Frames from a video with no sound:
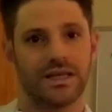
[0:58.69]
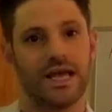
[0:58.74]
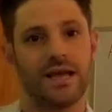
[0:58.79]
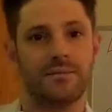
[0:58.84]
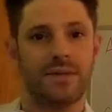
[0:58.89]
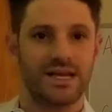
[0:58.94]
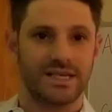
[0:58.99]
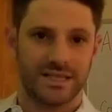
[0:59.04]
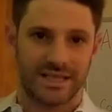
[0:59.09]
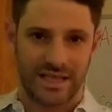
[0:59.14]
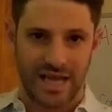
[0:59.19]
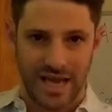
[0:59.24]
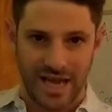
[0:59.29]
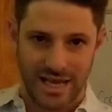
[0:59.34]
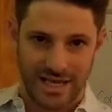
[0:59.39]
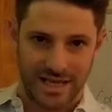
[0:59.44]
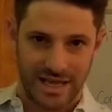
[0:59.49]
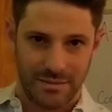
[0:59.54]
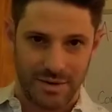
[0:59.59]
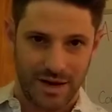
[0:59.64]
They may
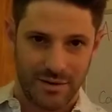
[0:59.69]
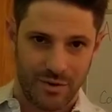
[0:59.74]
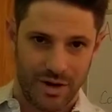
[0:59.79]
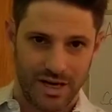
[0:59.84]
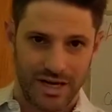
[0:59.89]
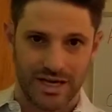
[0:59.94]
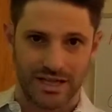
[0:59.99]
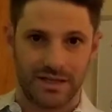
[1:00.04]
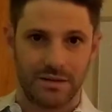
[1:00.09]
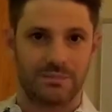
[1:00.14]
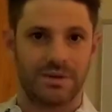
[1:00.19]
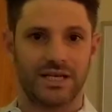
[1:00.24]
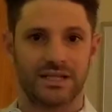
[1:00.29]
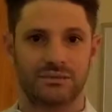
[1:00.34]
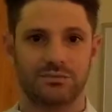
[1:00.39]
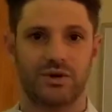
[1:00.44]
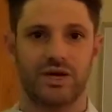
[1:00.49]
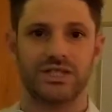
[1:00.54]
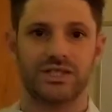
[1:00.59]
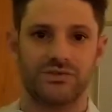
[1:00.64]
say they might want to get the
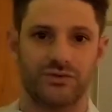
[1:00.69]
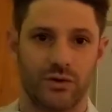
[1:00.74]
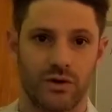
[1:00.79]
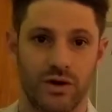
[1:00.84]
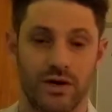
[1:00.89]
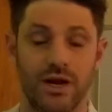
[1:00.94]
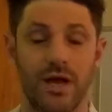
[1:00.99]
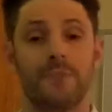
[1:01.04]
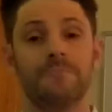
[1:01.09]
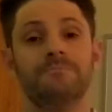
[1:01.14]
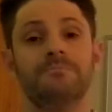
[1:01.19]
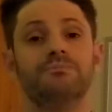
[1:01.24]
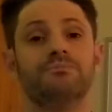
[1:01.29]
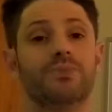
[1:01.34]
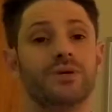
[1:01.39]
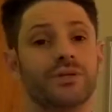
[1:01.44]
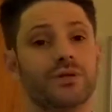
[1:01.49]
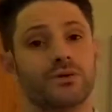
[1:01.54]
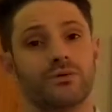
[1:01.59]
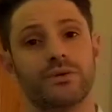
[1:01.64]
best price for it,
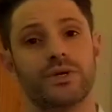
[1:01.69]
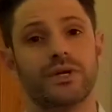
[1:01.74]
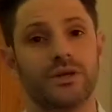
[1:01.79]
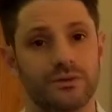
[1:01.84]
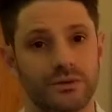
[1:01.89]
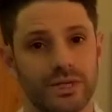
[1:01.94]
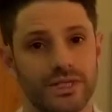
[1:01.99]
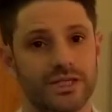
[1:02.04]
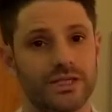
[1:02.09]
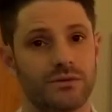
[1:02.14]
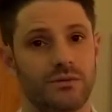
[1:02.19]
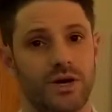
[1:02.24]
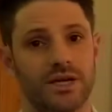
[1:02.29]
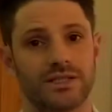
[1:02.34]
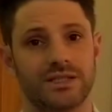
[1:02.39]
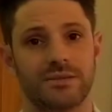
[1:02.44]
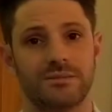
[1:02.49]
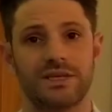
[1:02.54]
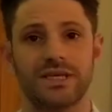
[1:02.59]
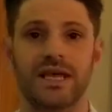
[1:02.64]
but the real reason
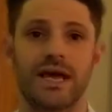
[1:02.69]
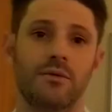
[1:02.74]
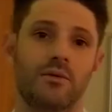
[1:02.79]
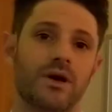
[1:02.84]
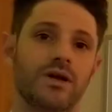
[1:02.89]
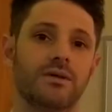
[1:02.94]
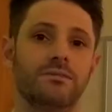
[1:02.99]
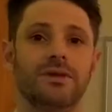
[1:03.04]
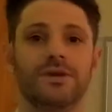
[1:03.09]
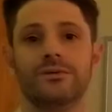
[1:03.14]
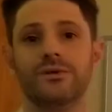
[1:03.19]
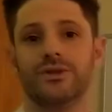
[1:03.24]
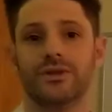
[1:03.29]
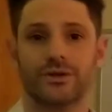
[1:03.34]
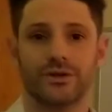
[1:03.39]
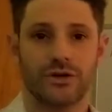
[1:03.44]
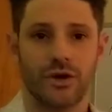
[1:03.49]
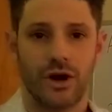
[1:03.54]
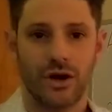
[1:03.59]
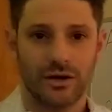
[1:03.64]
wants to be they want to be with
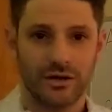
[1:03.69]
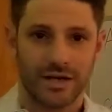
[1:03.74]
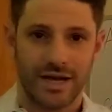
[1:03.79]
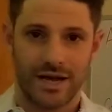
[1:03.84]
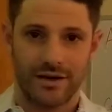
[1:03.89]
their daughter